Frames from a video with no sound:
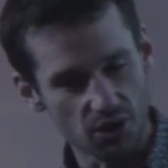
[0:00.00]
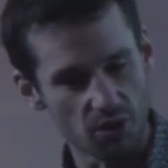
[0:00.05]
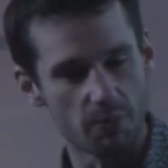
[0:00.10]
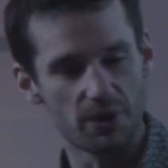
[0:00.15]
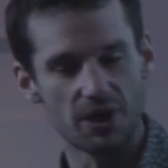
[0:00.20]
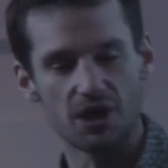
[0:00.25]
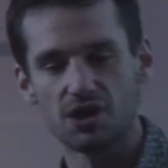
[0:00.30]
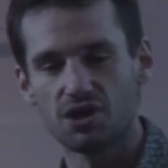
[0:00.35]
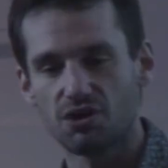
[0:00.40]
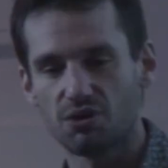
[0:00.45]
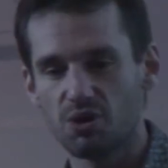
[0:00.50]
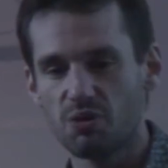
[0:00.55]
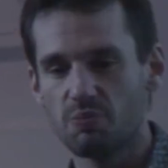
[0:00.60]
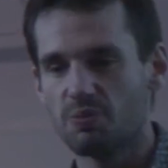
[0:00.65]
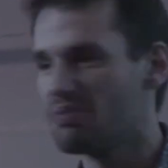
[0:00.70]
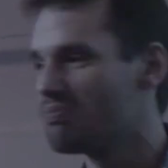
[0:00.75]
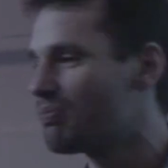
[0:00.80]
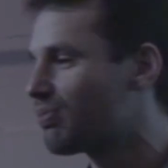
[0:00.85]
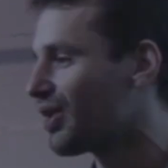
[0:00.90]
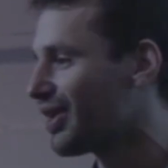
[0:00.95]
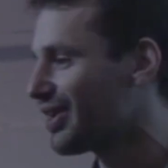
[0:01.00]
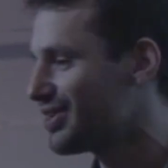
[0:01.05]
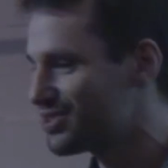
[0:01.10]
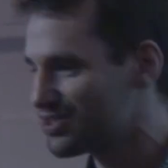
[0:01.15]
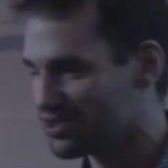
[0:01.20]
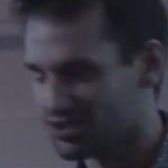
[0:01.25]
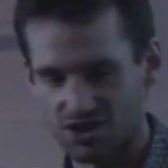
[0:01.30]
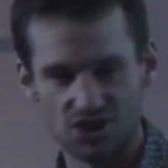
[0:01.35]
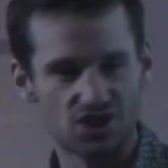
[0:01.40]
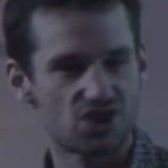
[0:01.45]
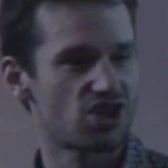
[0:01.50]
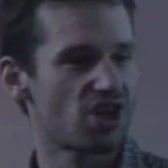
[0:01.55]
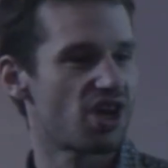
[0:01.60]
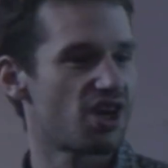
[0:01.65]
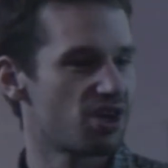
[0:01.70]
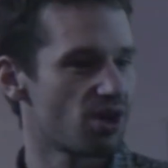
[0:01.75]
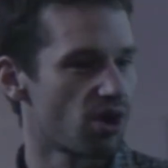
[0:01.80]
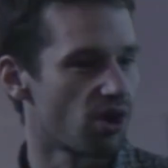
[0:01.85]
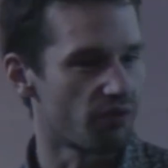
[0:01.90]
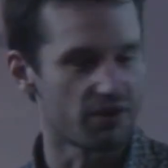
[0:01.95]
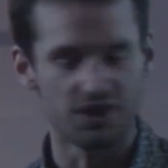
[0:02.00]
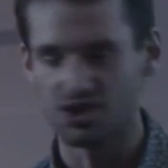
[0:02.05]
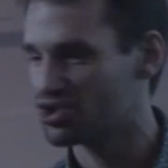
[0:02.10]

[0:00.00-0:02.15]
there'll be a group in Brighton that share your